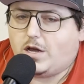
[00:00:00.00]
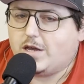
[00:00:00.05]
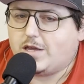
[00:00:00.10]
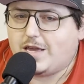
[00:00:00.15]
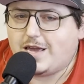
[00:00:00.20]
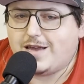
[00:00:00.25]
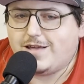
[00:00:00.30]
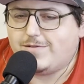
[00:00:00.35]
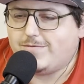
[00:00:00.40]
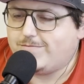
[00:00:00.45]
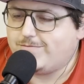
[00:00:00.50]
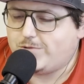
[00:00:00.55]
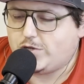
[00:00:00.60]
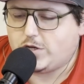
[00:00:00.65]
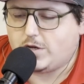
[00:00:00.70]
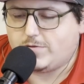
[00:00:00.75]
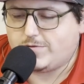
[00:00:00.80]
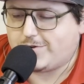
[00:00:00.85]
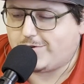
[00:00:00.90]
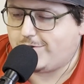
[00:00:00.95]
again,
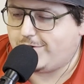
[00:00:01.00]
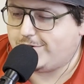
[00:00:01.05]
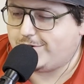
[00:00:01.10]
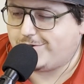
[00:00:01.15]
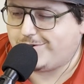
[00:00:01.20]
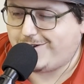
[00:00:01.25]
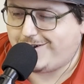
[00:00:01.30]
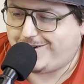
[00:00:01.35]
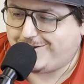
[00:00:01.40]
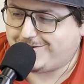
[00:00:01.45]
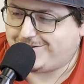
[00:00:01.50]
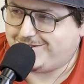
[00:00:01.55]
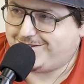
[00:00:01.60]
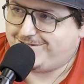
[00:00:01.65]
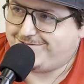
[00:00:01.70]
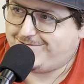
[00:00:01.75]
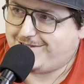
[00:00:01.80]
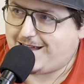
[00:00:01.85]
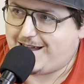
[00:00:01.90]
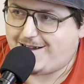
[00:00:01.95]
Chiefs are underdogs.
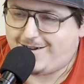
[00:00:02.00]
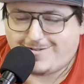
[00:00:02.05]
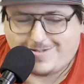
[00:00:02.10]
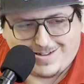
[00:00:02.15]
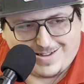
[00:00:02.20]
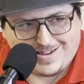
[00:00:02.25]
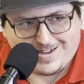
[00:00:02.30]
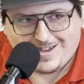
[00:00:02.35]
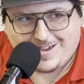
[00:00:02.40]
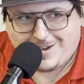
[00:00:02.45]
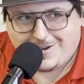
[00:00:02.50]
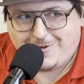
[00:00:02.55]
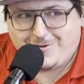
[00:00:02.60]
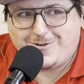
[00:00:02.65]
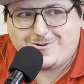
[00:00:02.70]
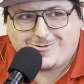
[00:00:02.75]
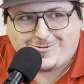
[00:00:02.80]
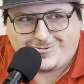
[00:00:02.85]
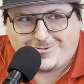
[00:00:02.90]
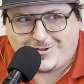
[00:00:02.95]
How?
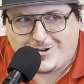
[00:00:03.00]
Who